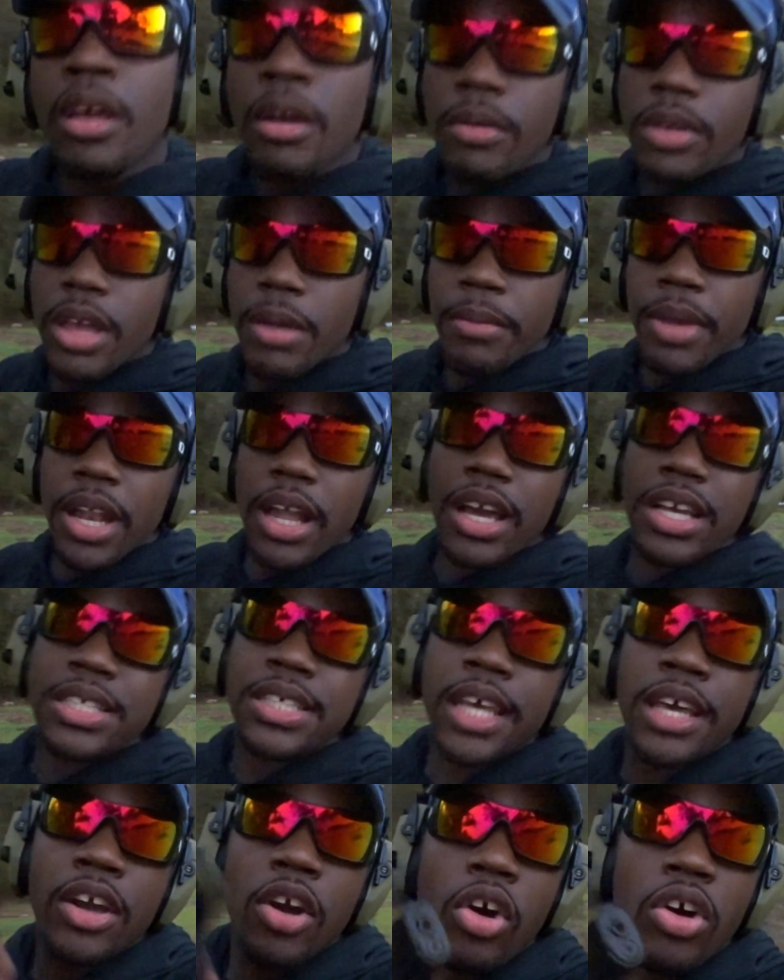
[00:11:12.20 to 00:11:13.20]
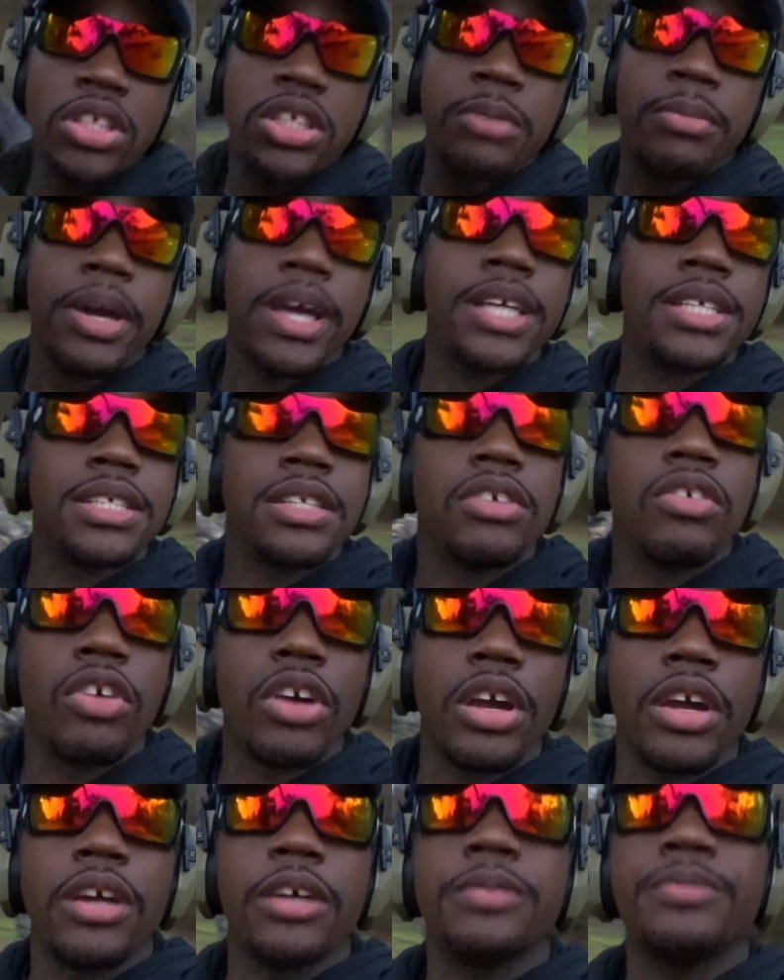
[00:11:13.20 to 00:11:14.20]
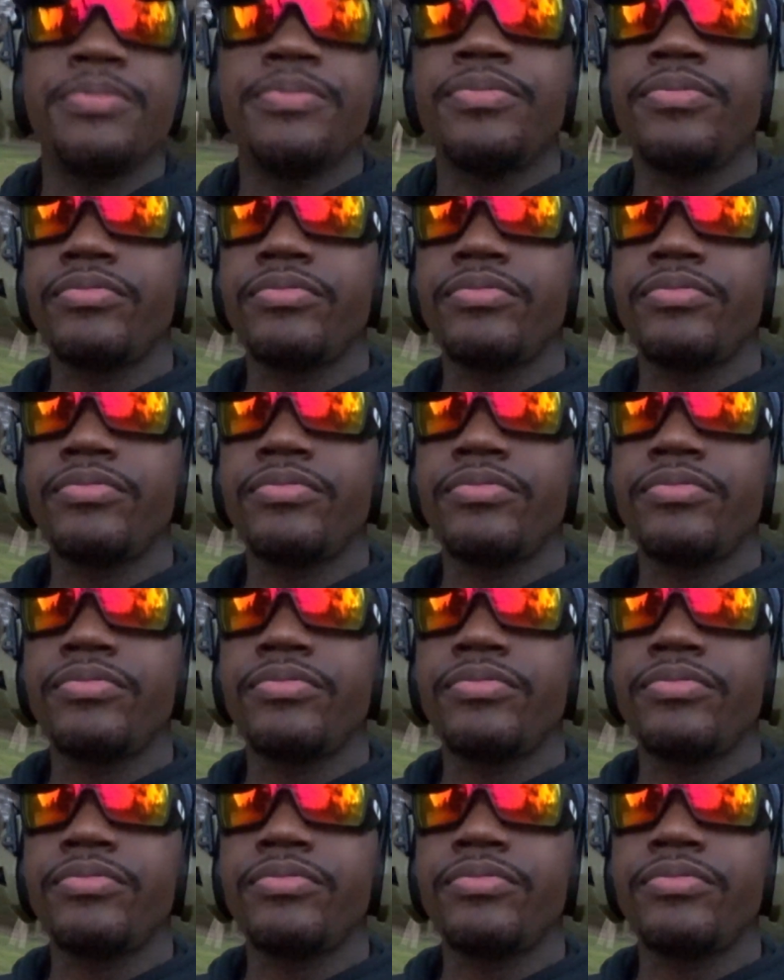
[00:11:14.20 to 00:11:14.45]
Yeah, man, like I said, go to my Instagram.